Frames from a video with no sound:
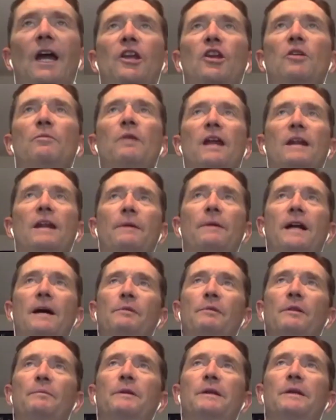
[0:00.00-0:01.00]
You brought up a
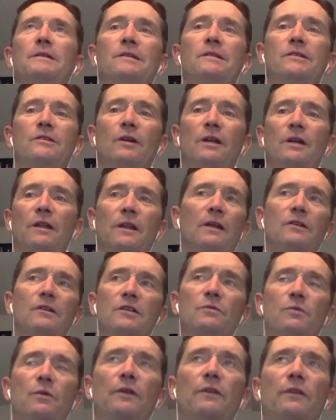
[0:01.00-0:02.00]
couple of pieces, Dodie. I think are
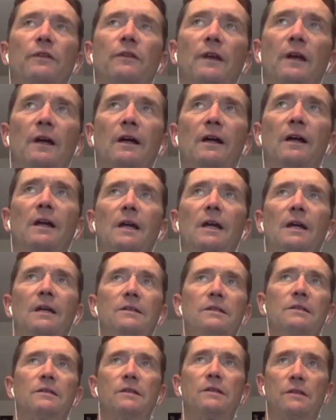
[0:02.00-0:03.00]
just worth
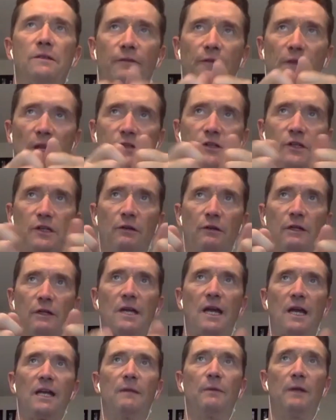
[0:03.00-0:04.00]
just flushing out a
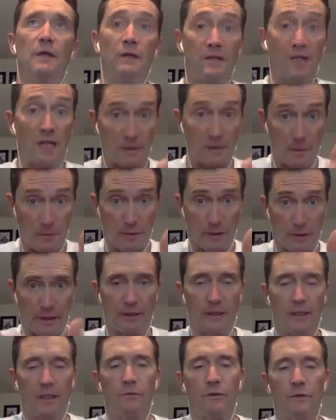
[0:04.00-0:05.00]
tiny bit. You talked about
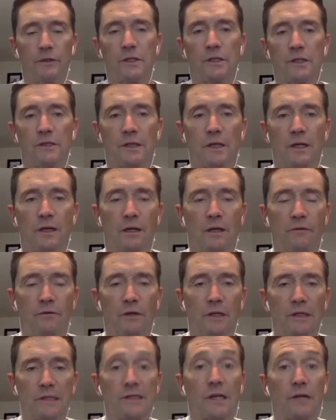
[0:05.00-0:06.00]
polarity, which is a
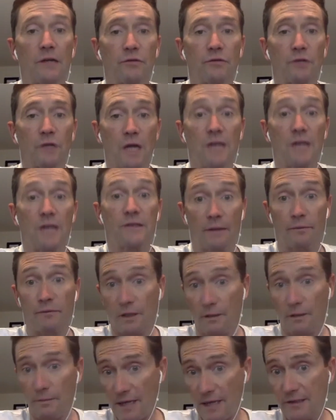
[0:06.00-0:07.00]
really central concept
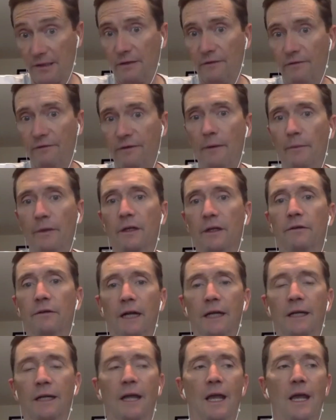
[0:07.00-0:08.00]
to the masculine and feminine,
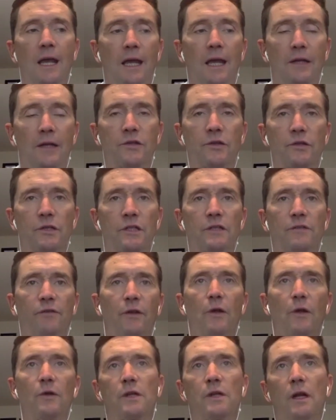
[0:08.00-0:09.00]
right? And so just for
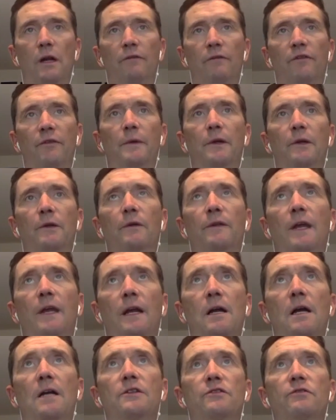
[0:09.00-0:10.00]
those that aren't familiar with that
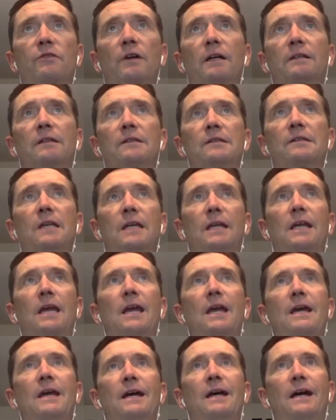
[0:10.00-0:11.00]
construct, it's like
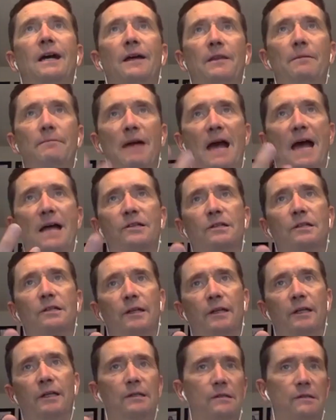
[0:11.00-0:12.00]
the
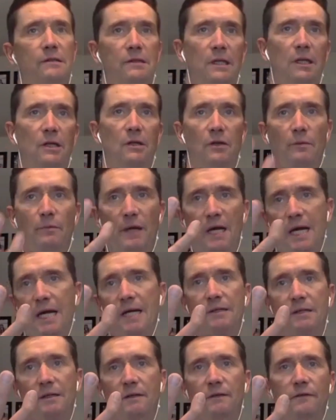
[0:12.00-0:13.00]
masculine is, you know, the
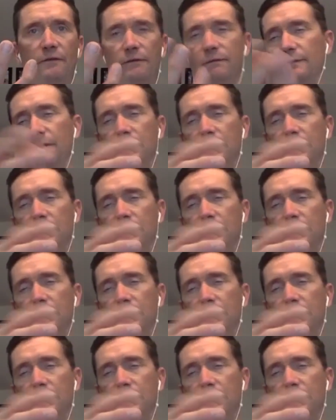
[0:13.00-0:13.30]
positive.